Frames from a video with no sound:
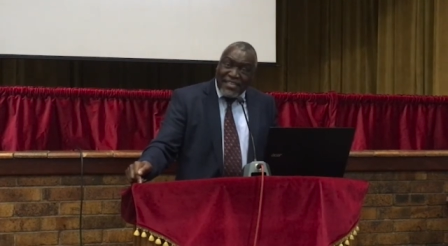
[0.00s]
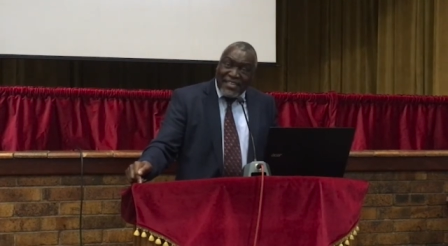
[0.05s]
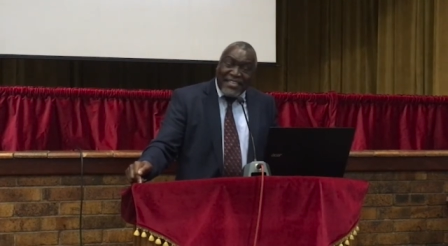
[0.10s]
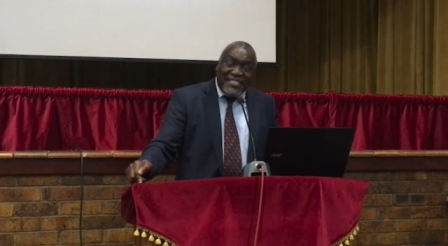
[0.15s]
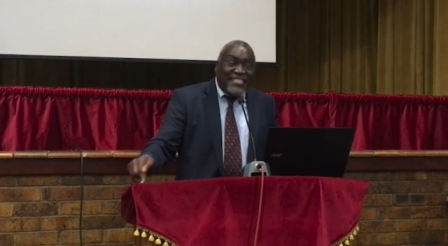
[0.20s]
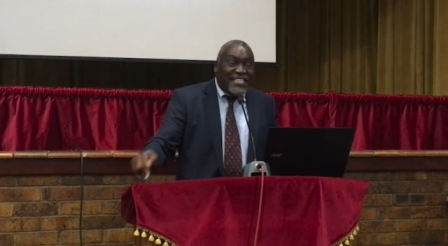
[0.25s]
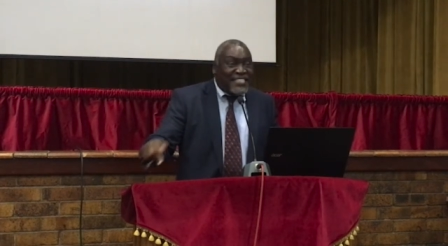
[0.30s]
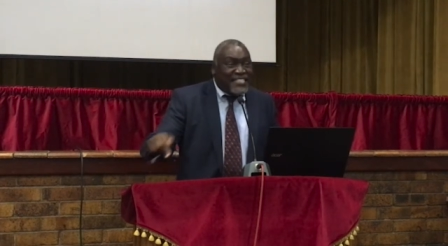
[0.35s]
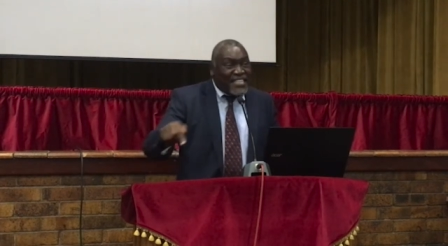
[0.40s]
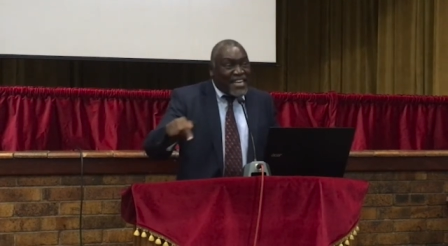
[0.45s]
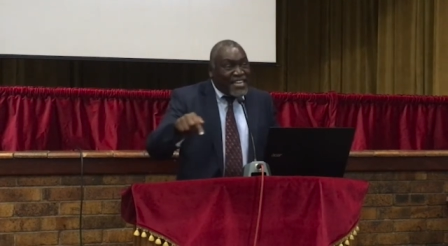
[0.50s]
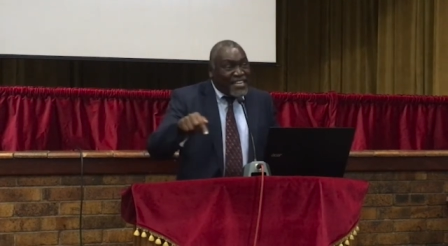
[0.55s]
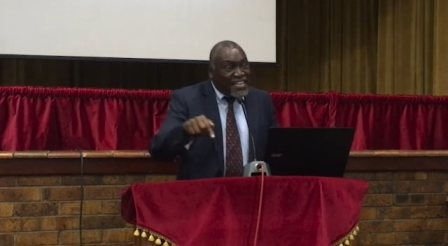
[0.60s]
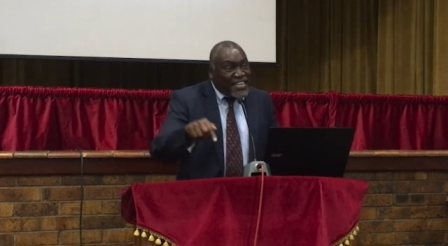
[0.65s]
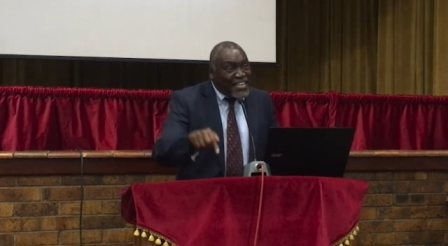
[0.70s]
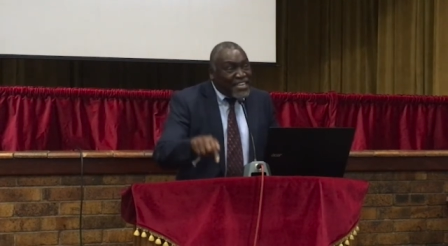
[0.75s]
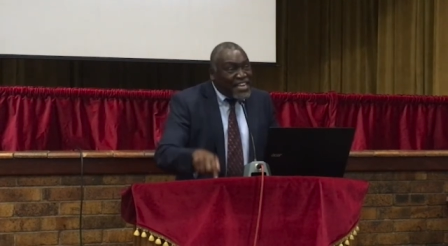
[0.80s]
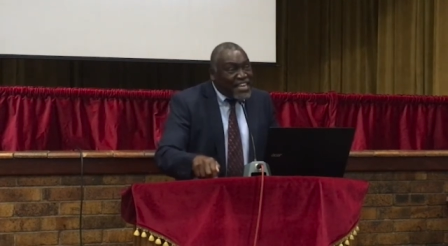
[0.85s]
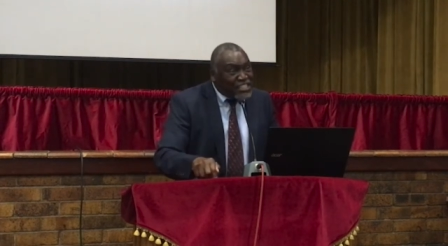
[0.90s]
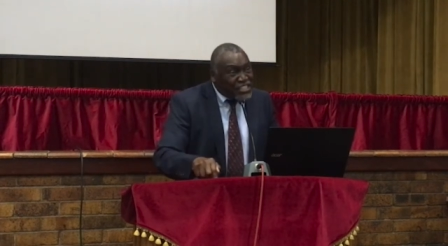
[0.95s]
it is a
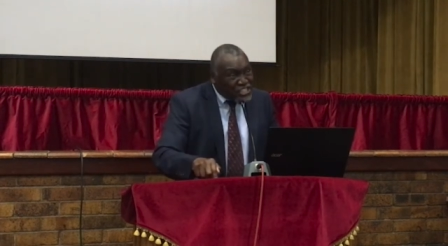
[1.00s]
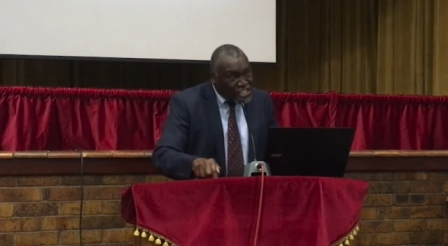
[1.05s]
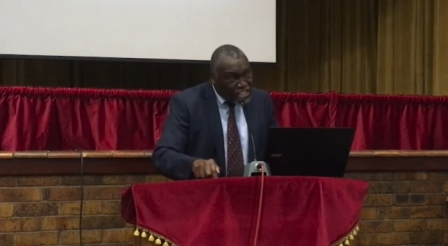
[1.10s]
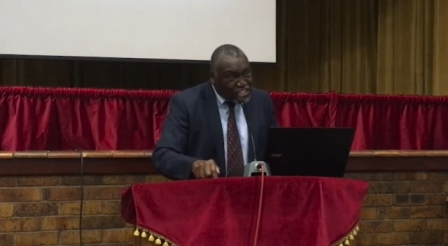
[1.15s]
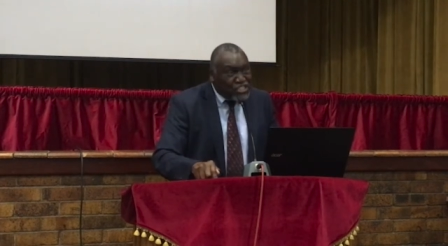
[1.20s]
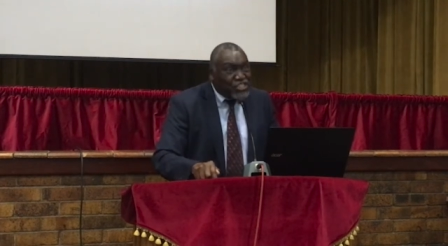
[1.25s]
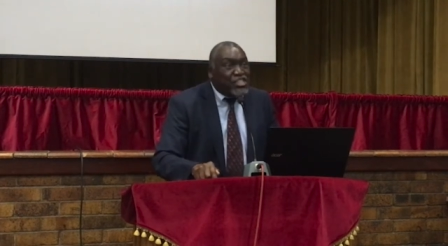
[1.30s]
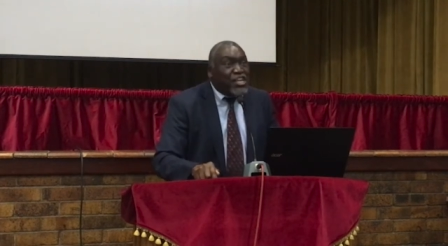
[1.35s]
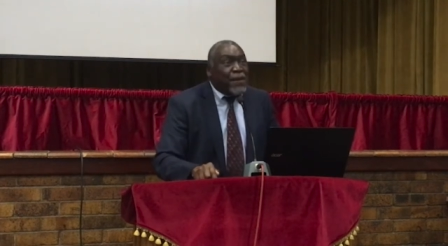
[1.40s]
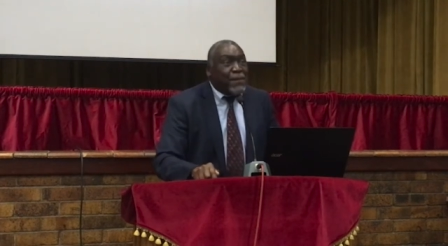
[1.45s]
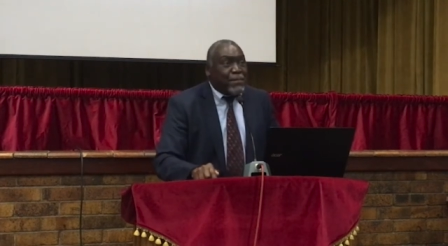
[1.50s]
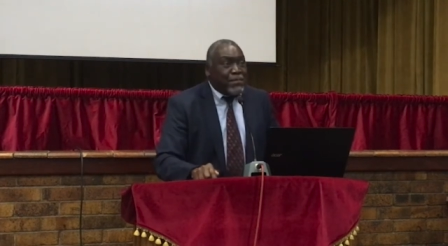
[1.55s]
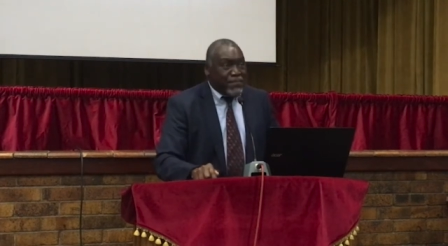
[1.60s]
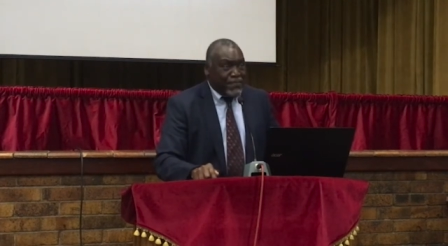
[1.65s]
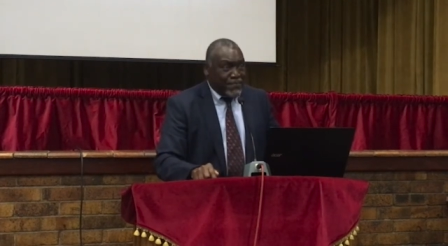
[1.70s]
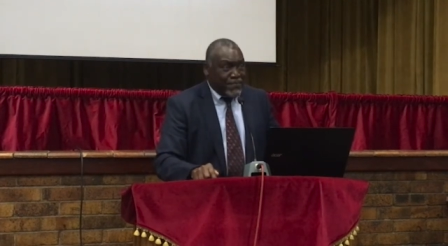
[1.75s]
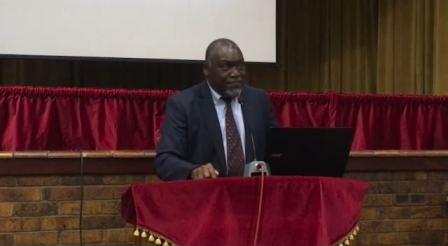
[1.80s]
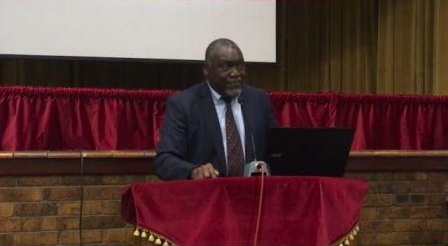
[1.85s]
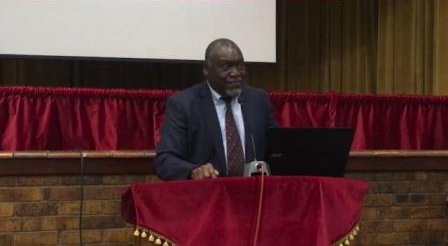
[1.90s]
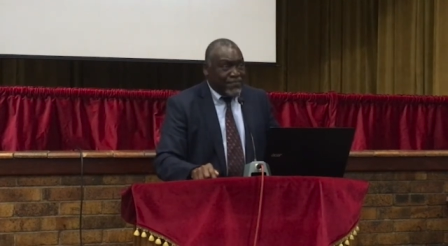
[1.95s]

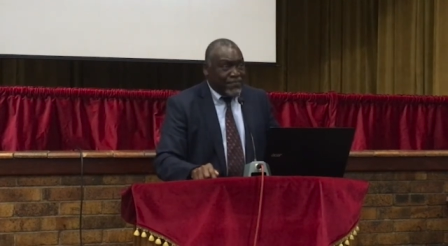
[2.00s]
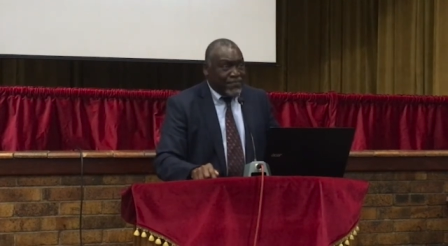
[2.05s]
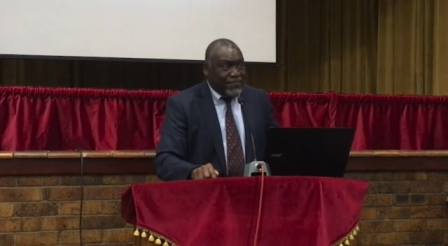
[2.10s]
relationship